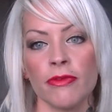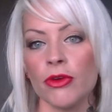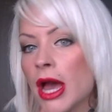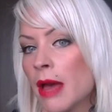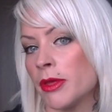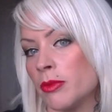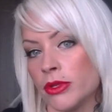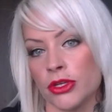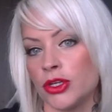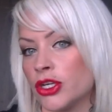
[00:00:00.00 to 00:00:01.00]
If you're happy
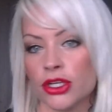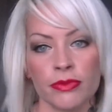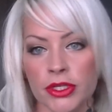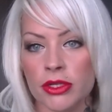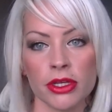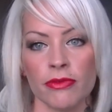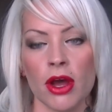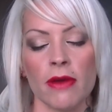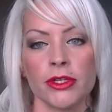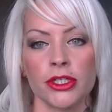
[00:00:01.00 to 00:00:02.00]
with just the result that you've
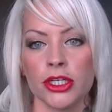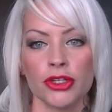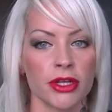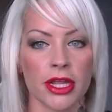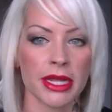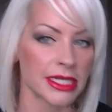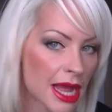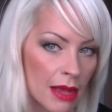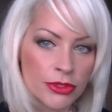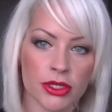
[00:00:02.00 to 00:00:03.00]
got after surgery, then that's
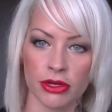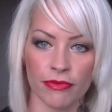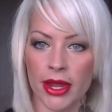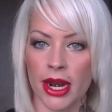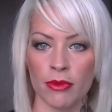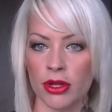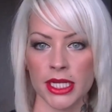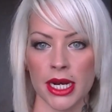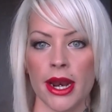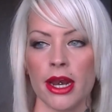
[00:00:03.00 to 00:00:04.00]
absolutely fine. I'm not
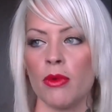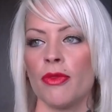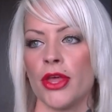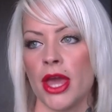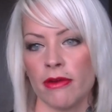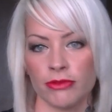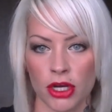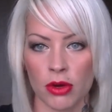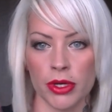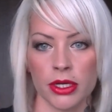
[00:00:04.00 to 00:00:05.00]
telling anyone that you have to
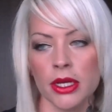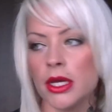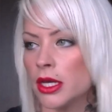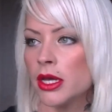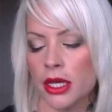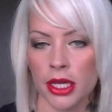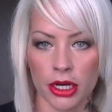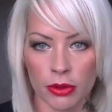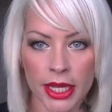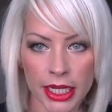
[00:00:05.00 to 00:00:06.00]
go and, you
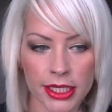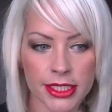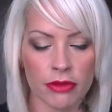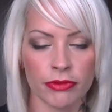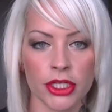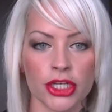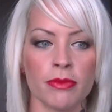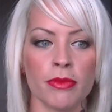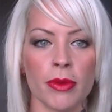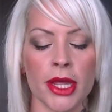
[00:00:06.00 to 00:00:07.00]
know, kill yourself in the gym.